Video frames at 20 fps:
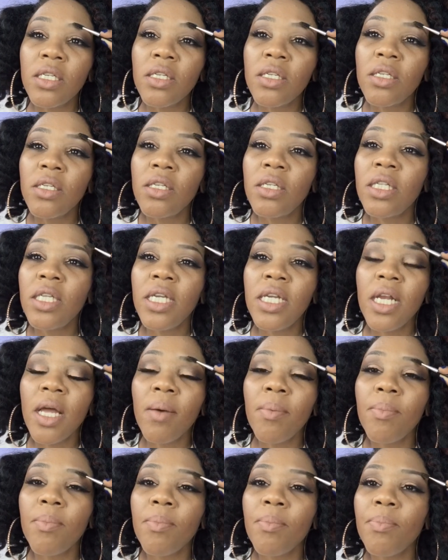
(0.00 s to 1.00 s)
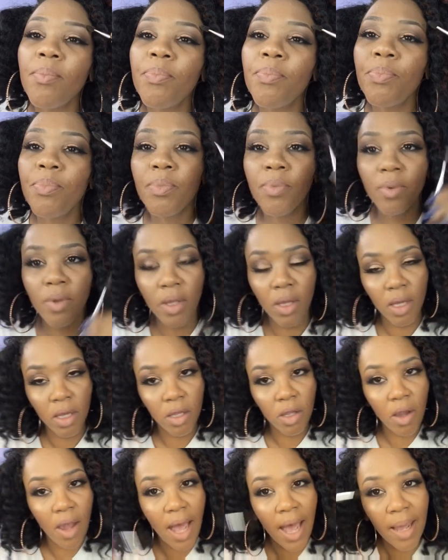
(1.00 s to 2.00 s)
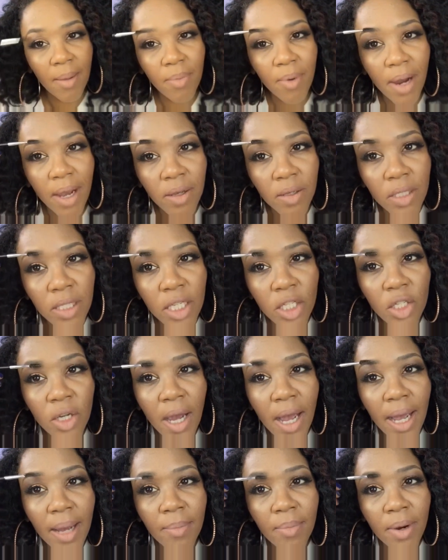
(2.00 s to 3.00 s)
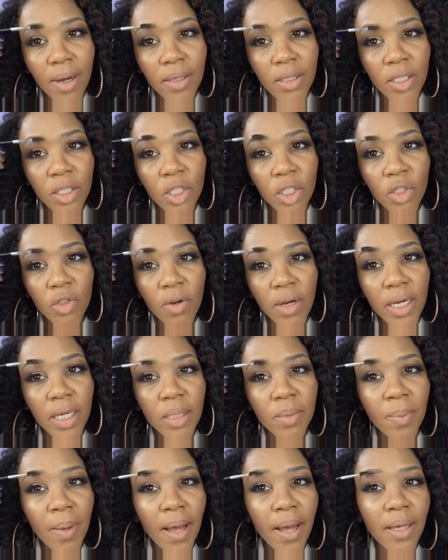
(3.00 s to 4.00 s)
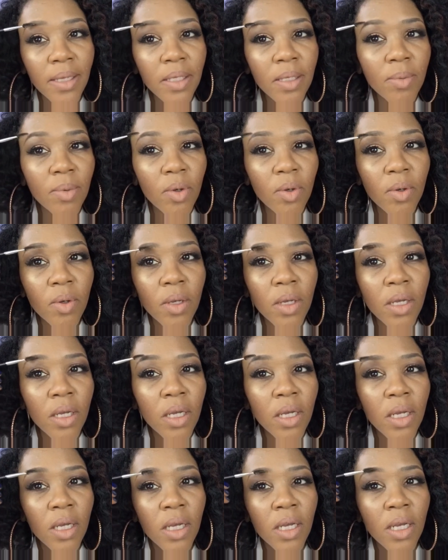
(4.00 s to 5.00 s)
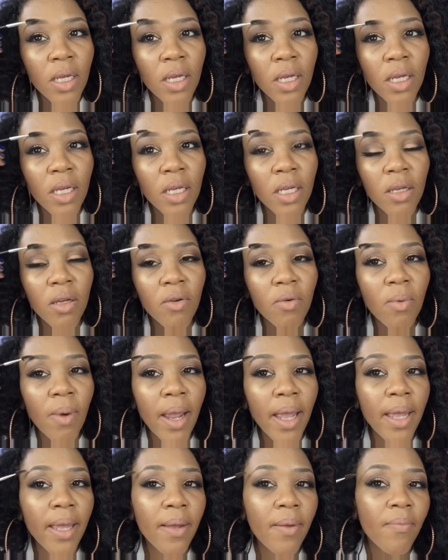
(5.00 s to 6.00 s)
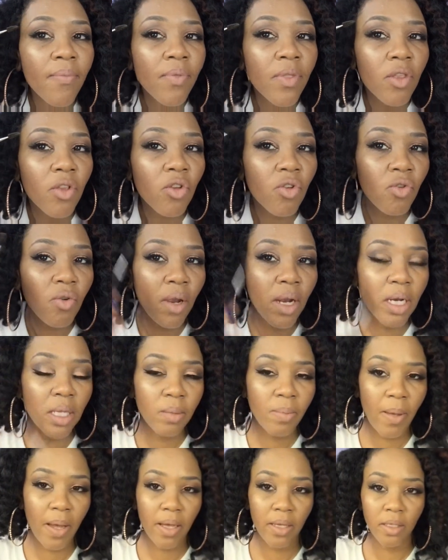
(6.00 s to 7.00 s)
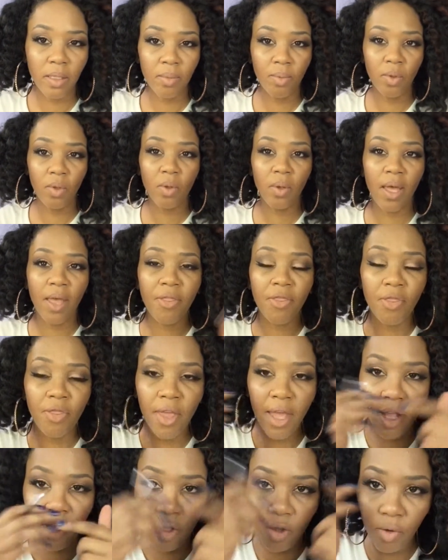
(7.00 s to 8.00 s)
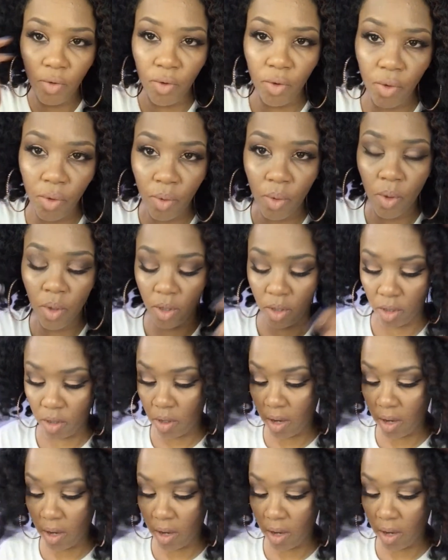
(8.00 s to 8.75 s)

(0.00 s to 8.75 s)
clean up your eyebrows, get your eyebrows as straight as possible, right? Straight as possible. And then you do your